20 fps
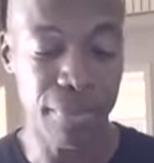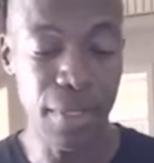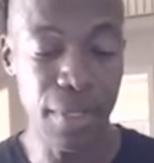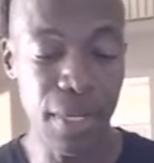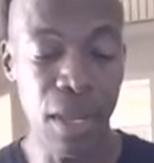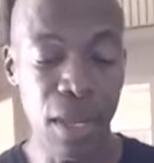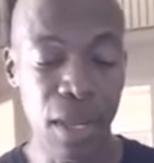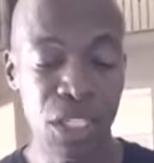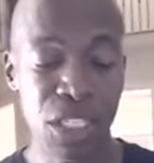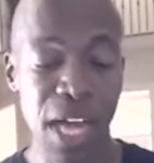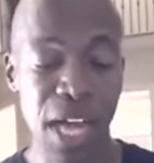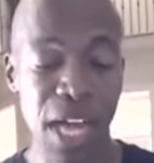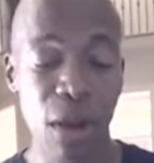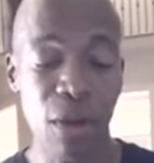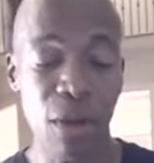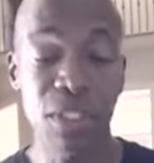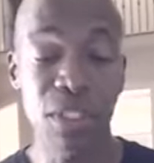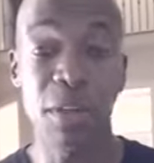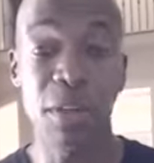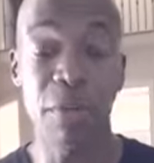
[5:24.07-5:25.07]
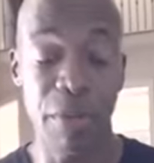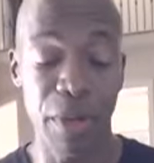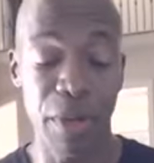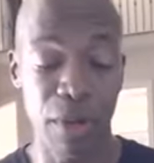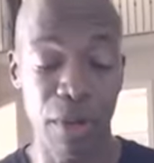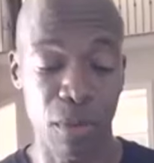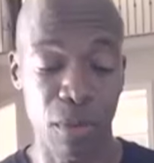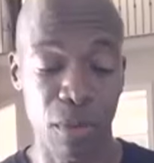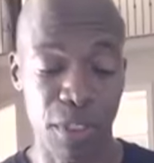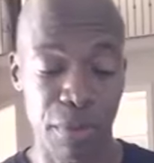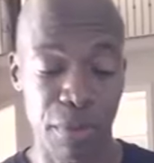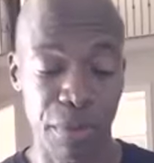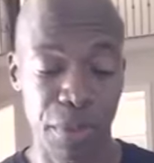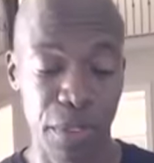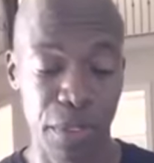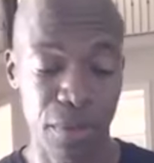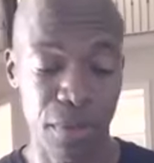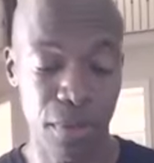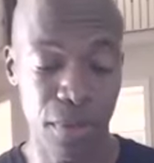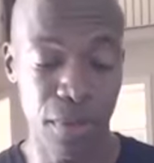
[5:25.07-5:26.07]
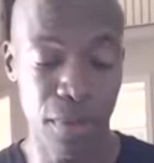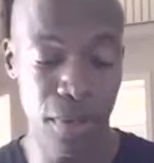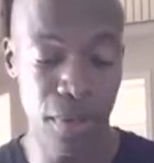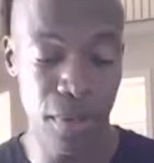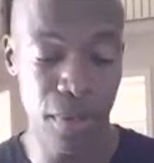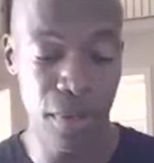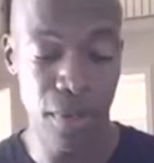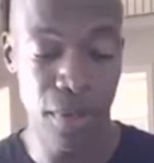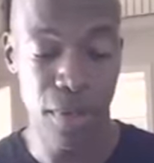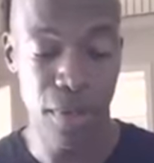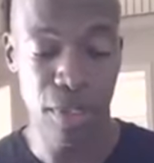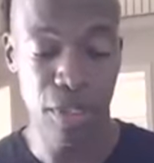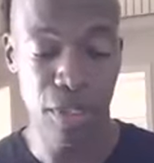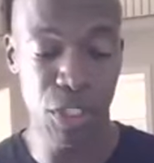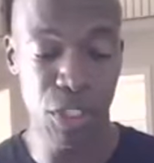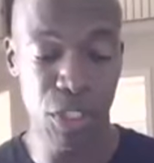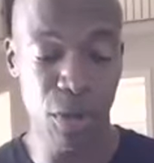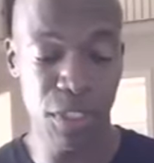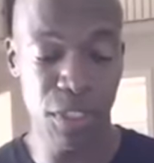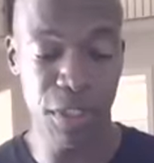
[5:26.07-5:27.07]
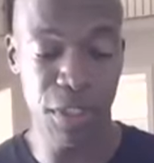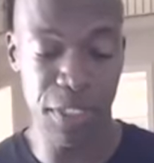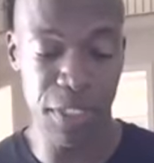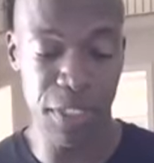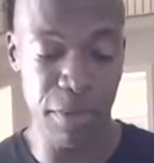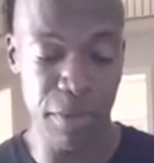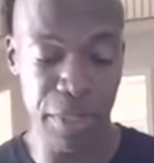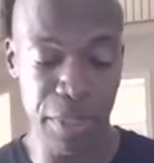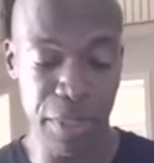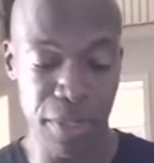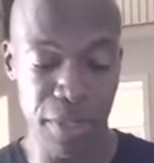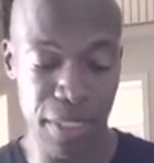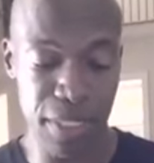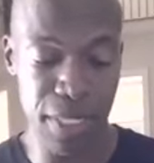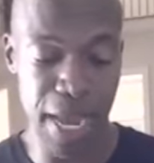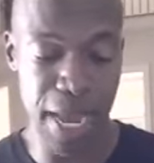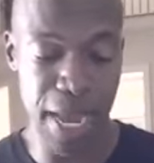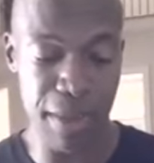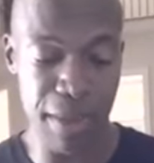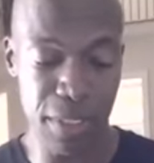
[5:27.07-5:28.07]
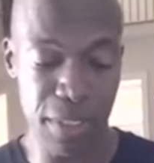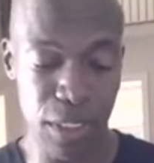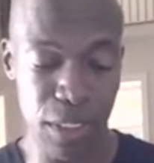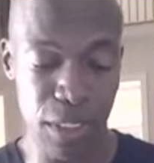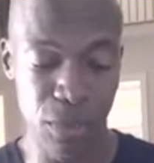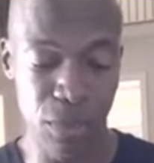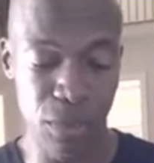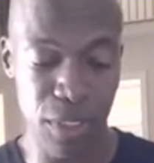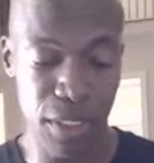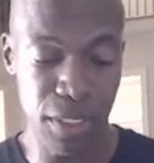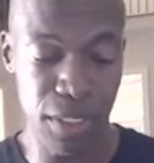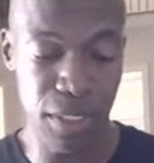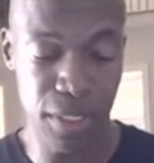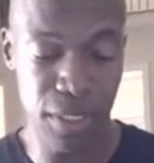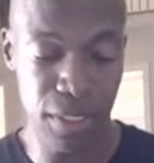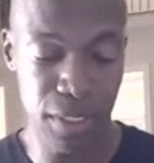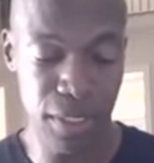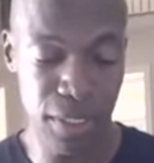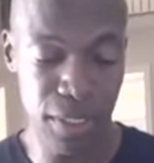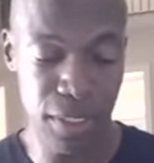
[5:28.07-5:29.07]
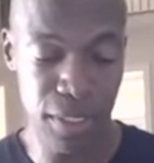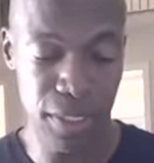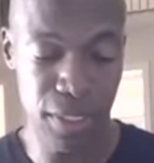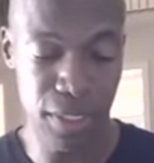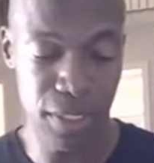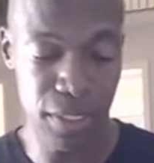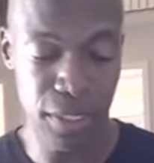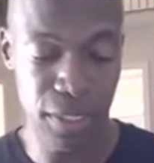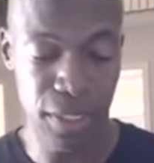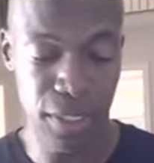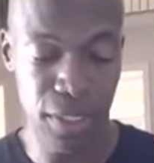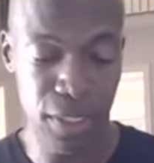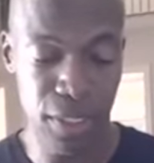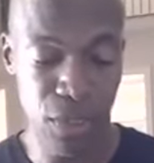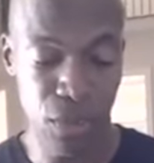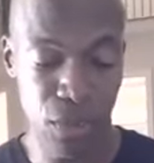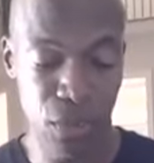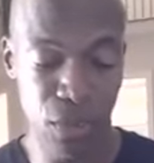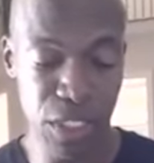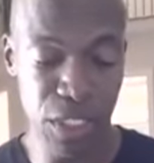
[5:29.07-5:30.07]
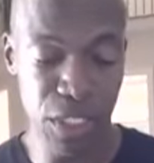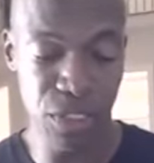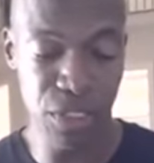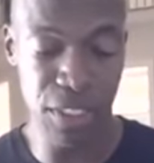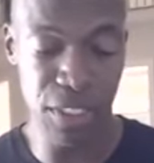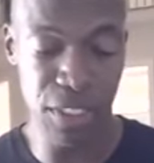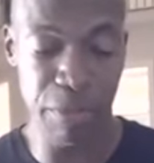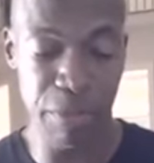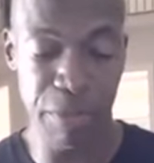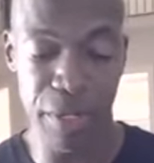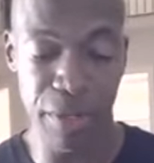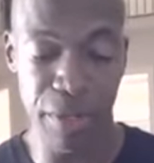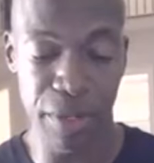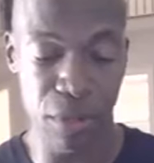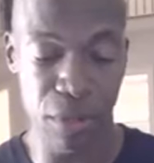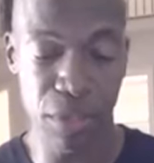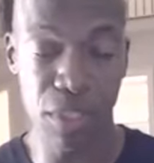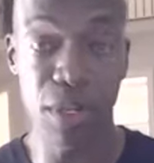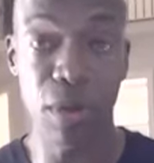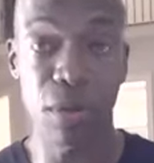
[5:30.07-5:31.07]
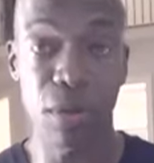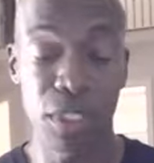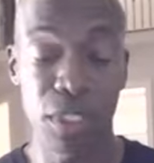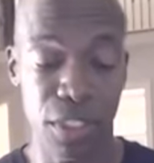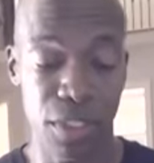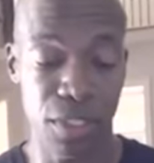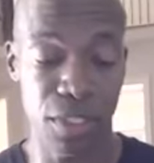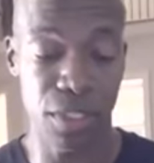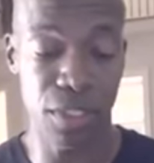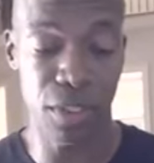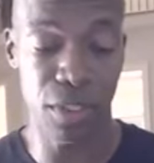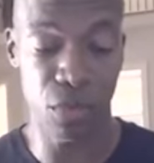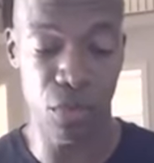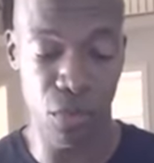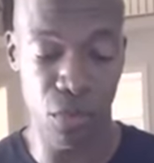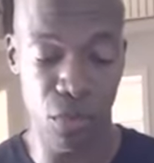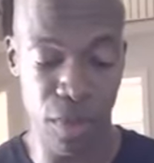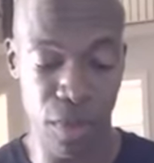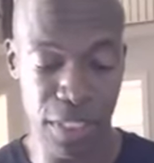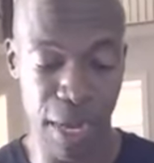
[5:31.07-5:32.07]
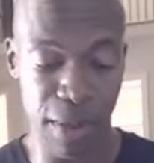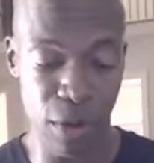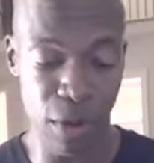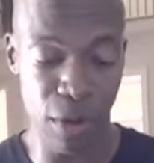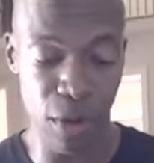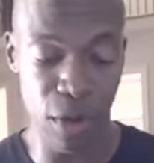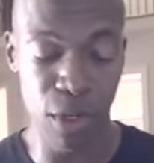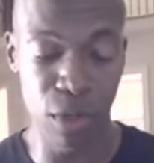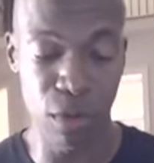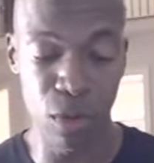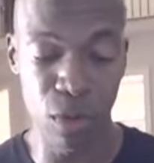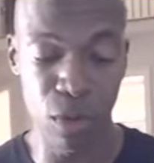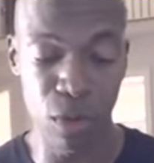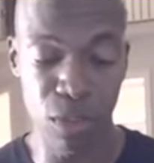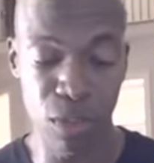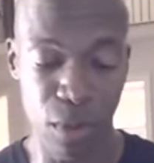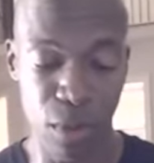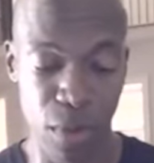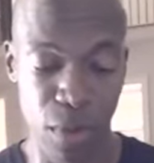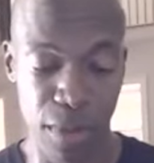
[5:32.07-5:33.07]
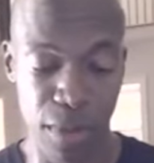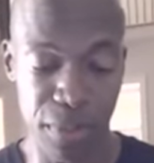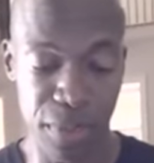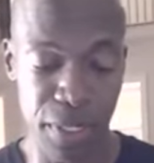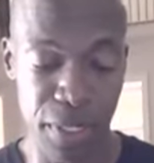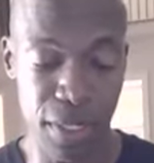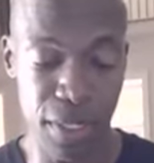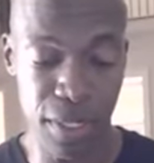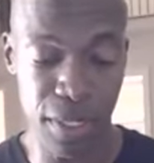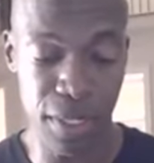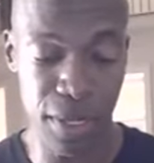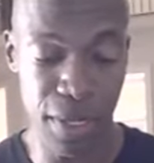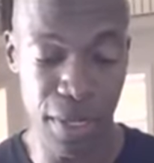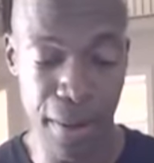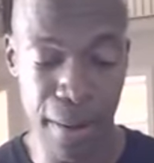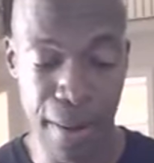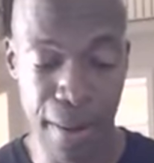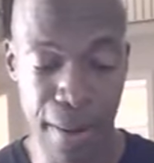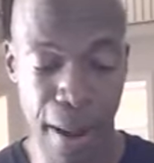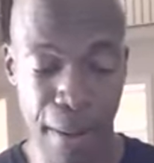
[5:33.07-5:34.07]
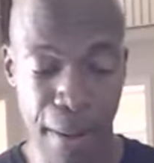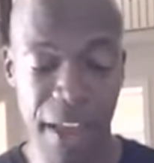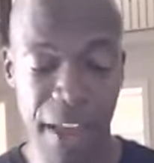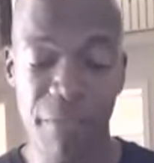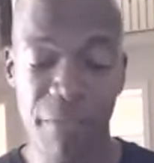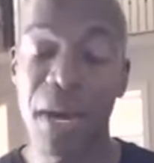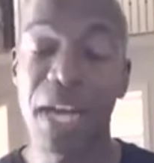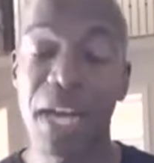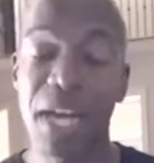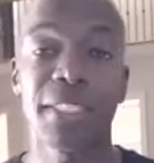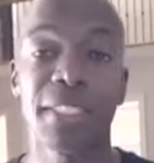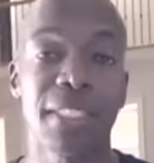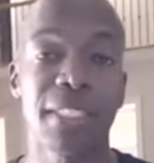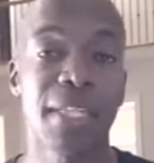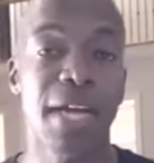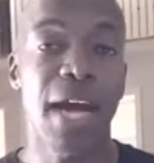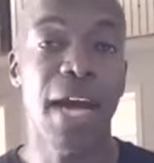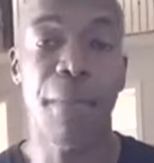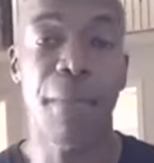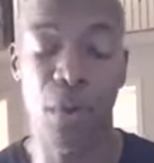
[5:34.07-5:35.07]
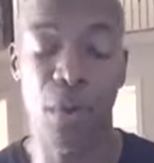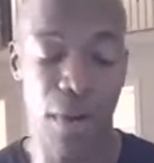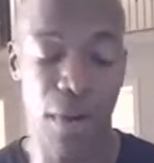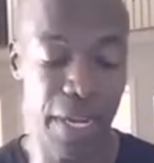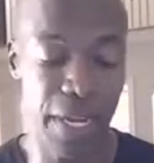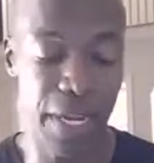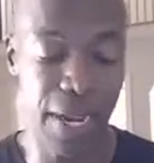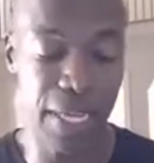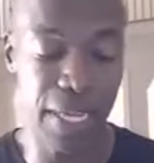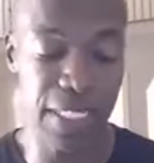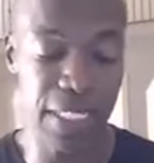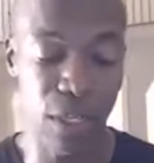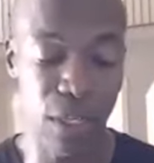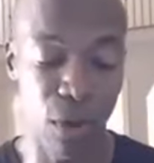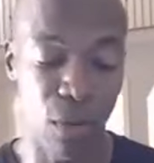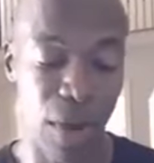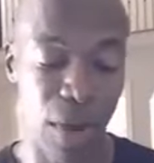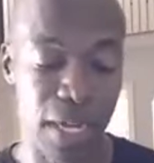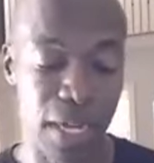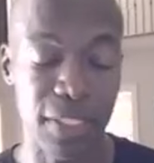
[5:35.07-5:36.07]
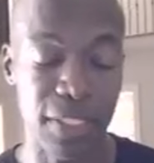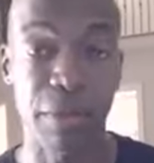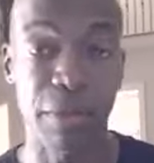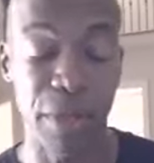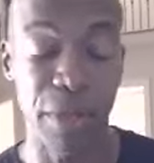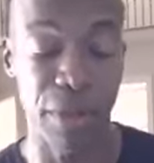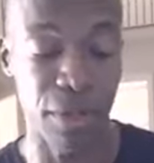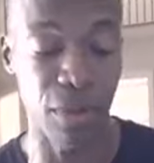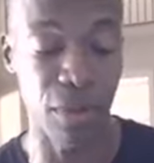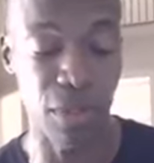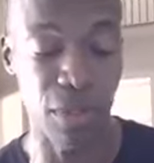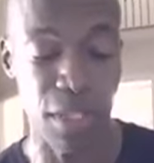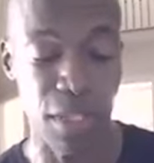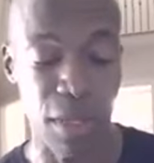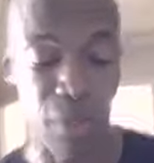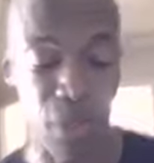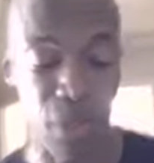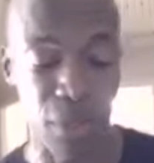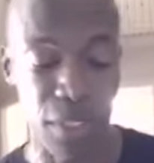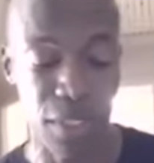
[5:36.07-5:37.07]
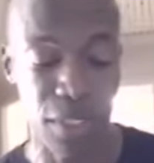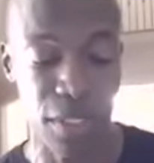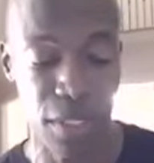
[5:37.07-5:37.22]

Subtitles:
Chicago's in the building. What's up, Q? Joseph's in the building. Absolutely. Richard's in the building. What's up, Richard? Trying to learn the rules of the wealthy. I'm gonna have my assistant hop on here. I see Little Rock is in the building. What's up, Lewis?